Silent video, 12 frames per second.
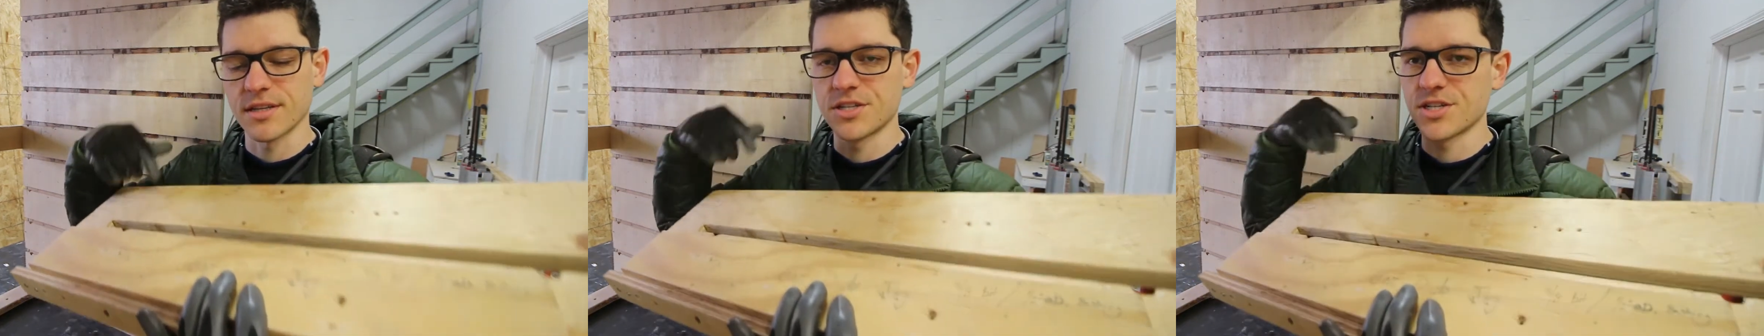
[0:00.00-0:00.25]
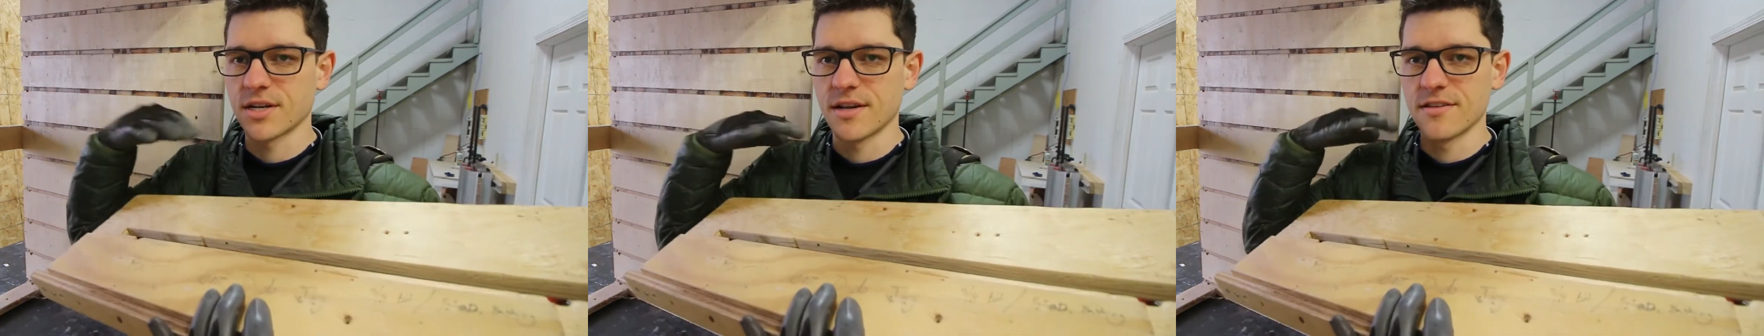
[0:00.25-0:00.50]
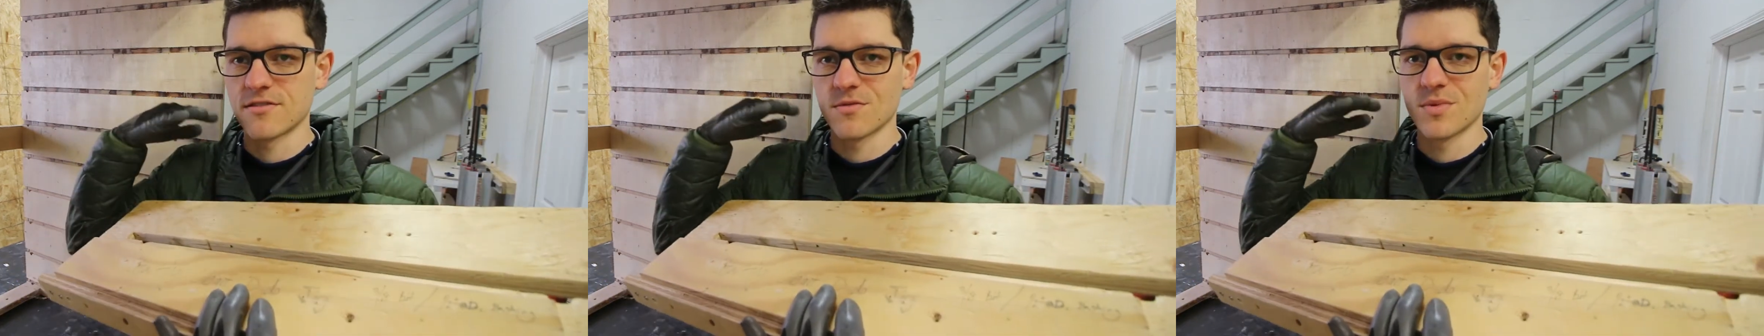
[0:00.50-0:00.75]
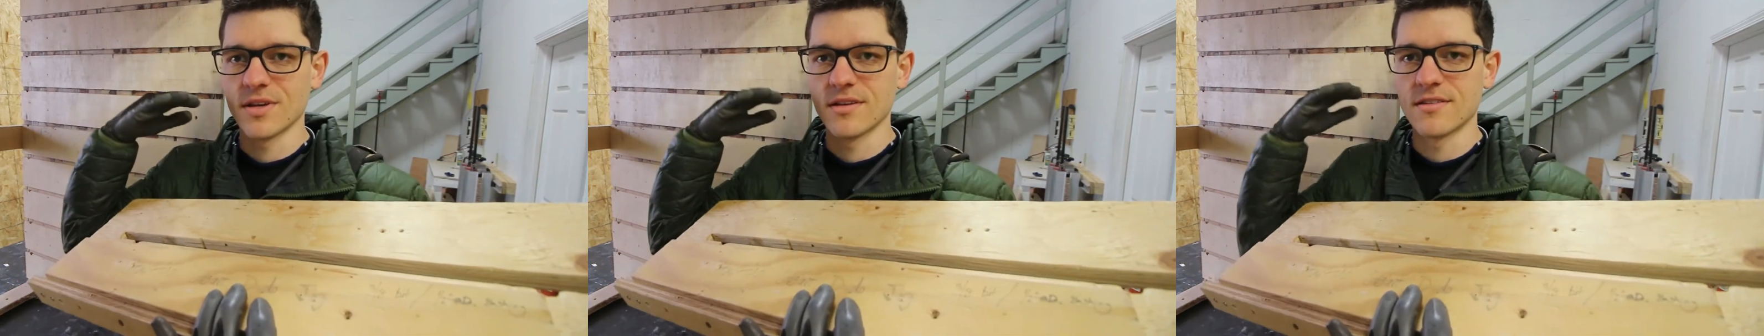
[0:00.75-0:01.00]
The jig needs
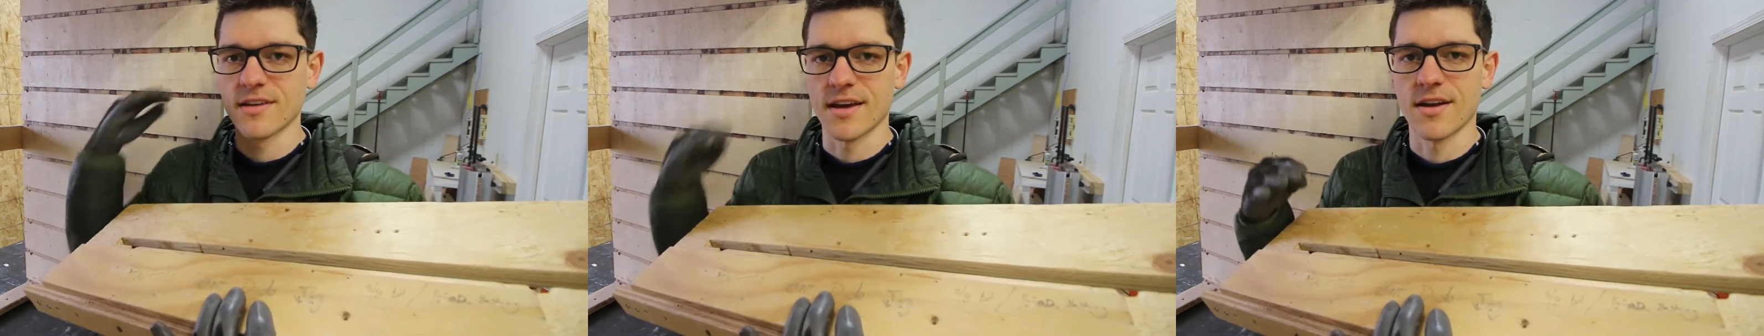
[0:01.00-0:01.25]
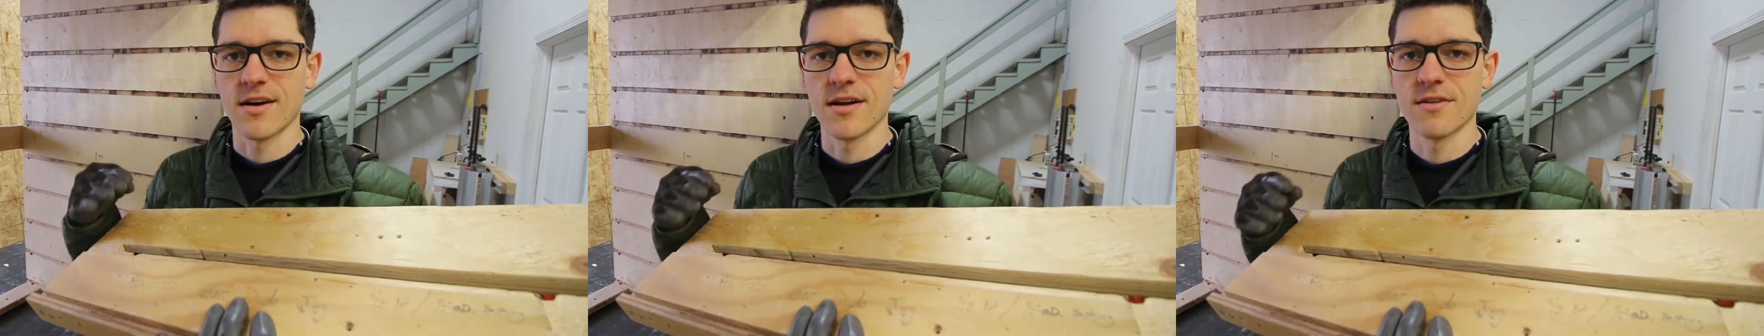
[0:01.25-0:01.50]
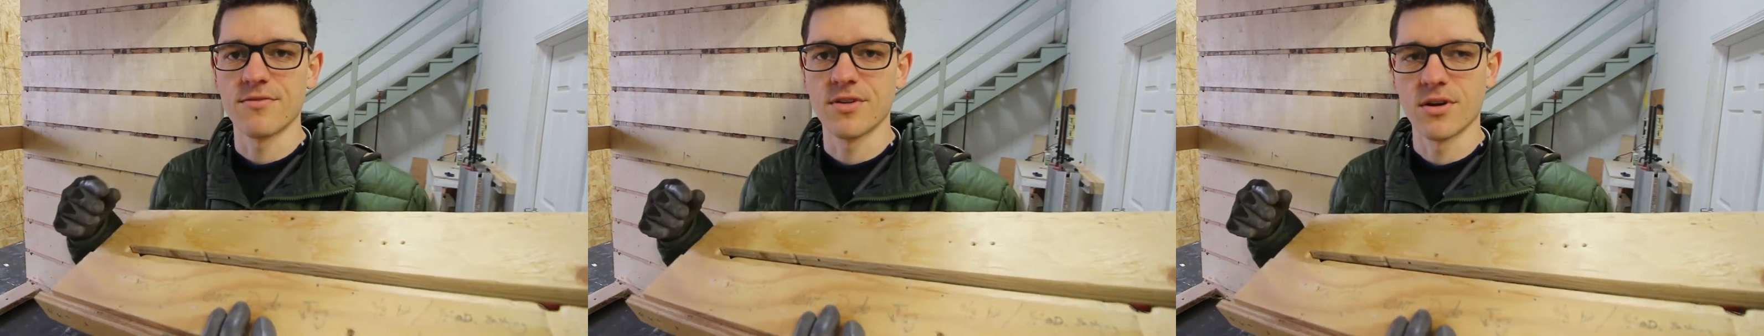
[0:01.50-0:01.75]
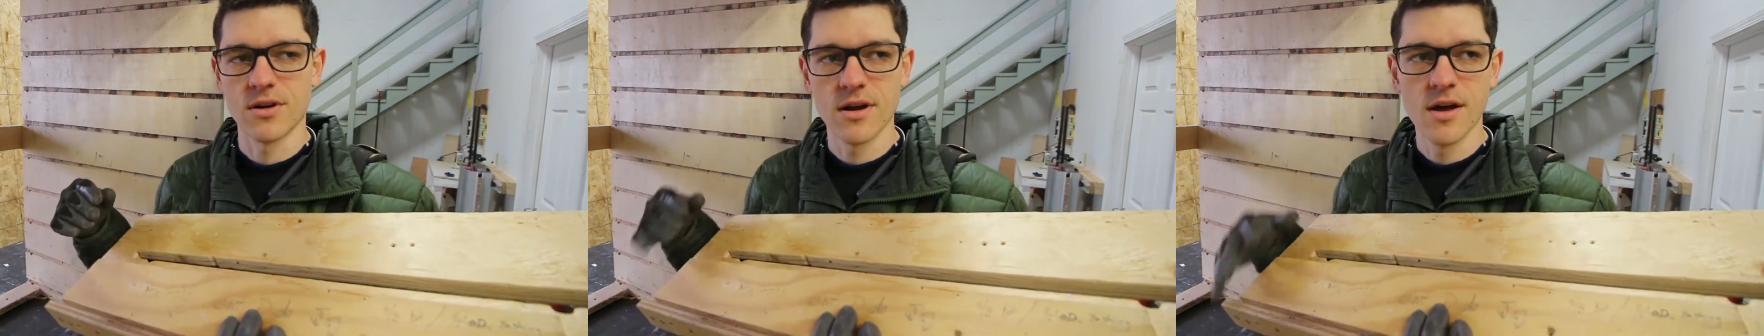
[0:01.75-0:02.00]
to be dead on. If
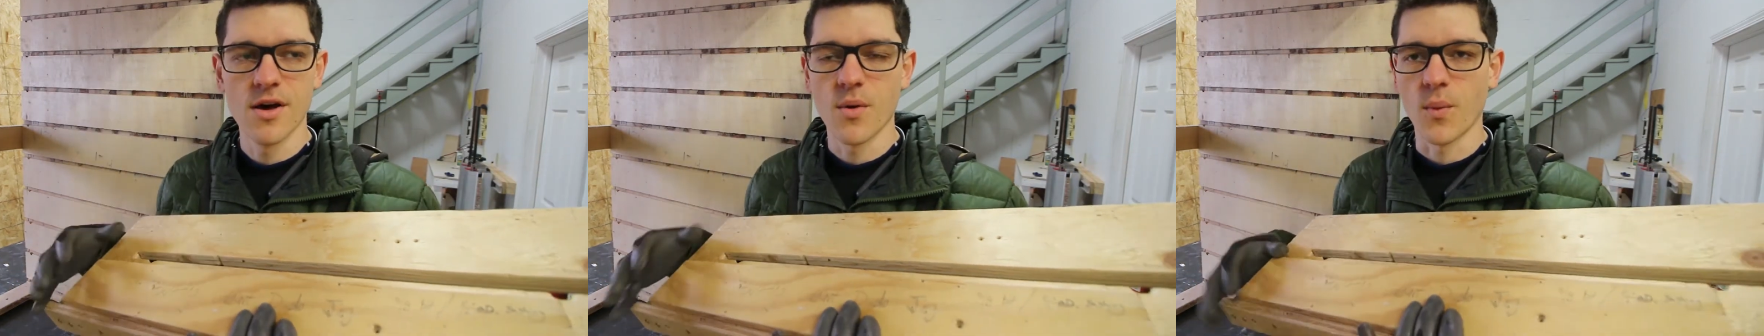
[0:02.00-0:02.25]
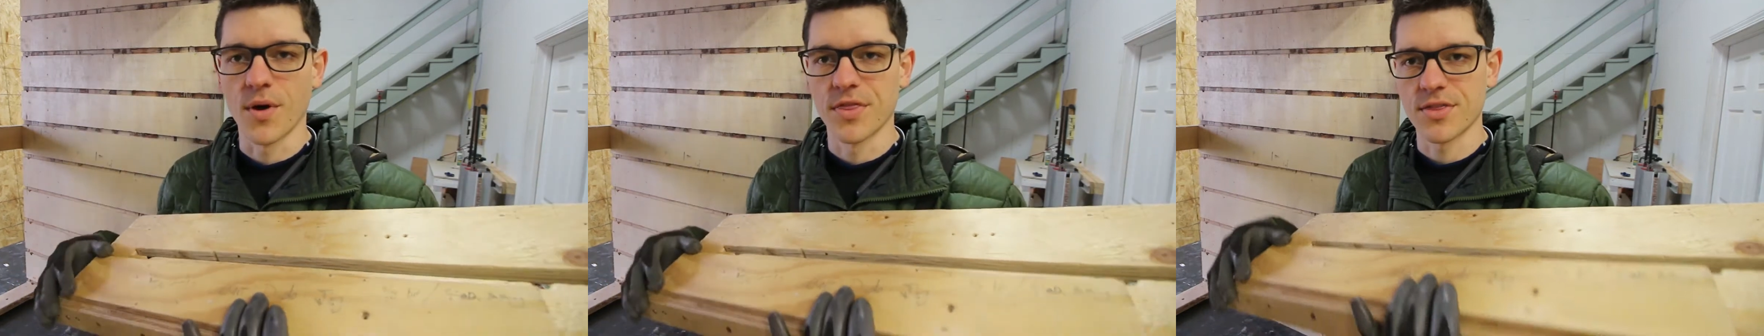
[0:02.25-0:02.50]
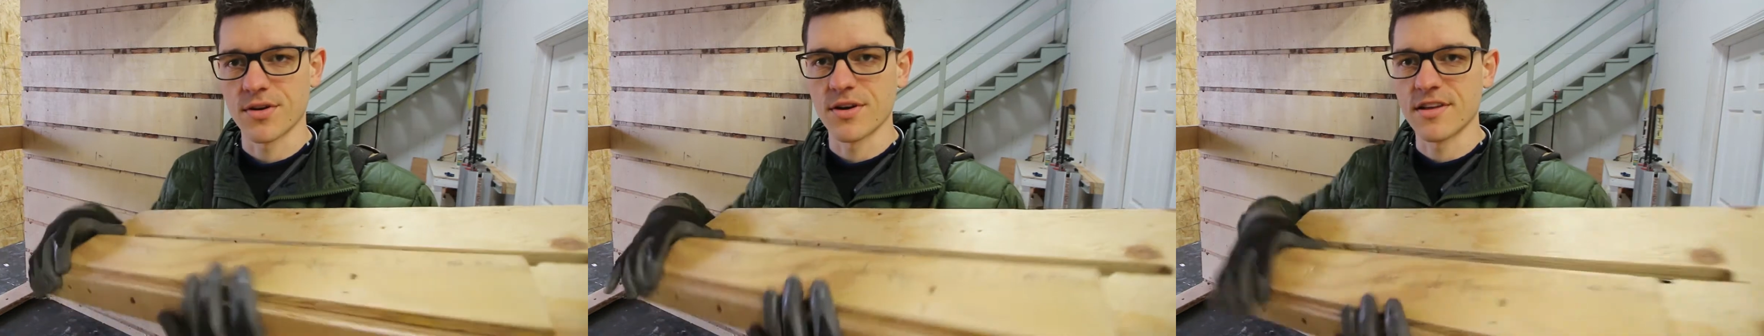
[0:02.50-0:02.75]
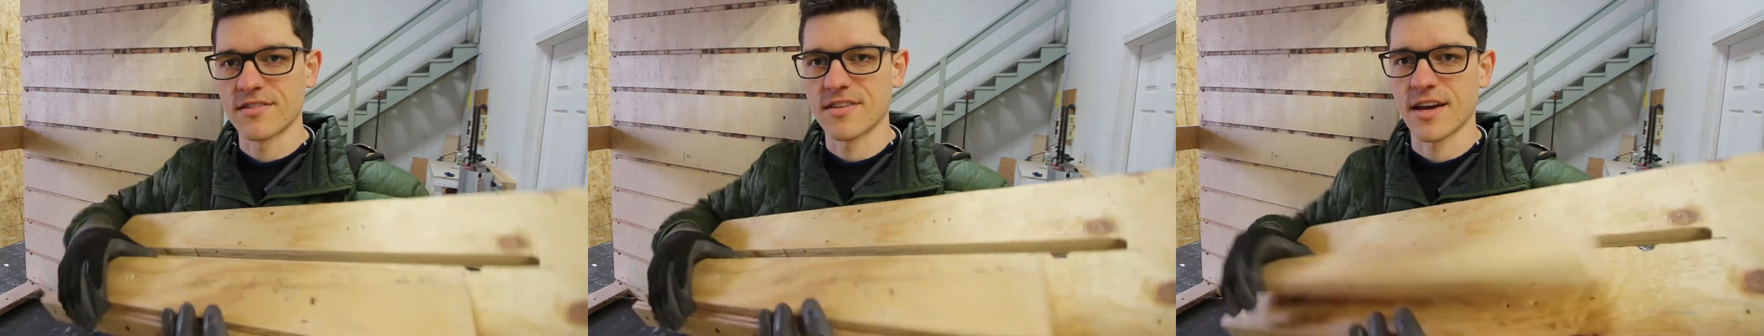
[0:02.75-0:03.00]
you're
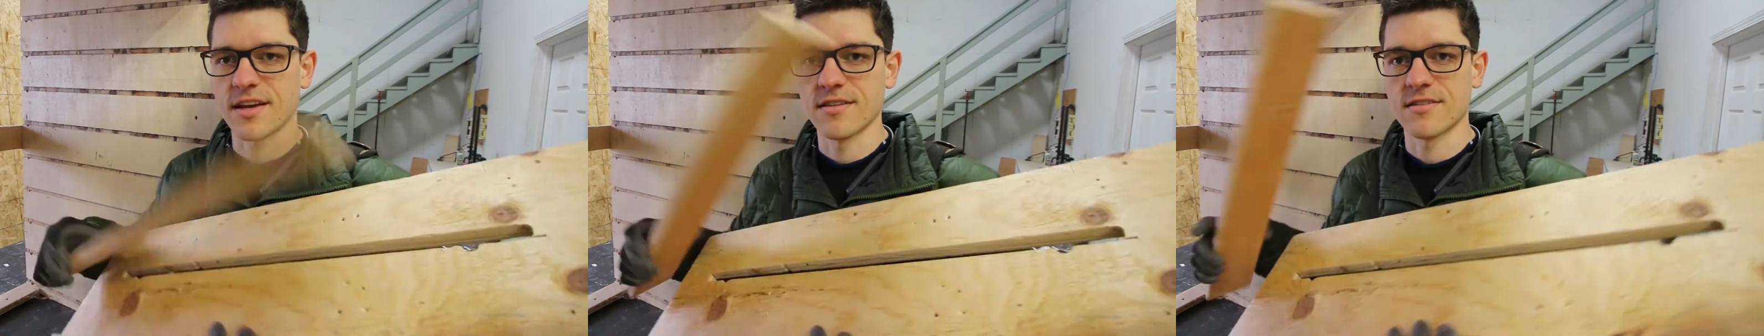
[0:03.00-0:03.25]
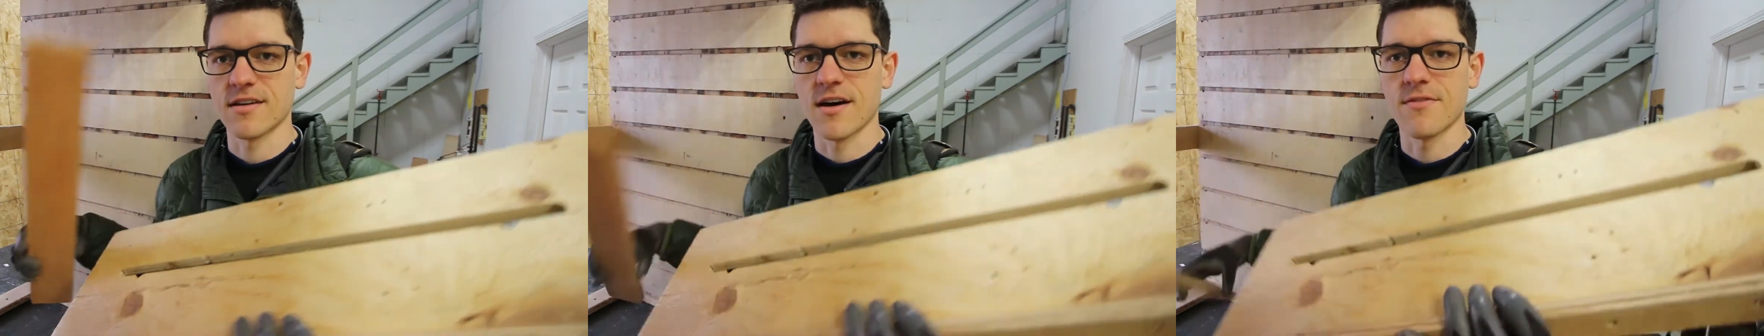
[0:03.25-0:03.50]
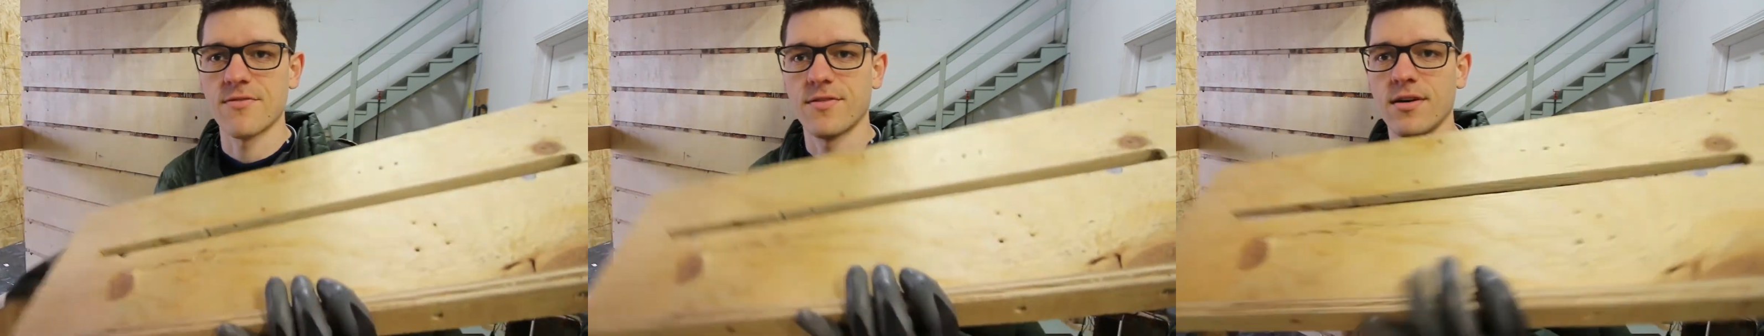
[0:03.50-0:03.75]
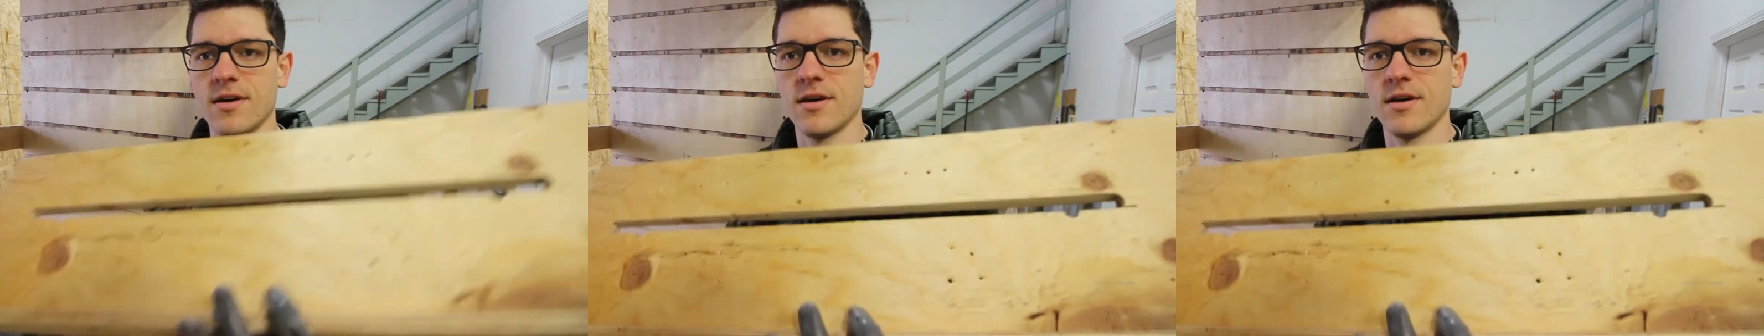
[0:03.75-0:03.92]
1/32 off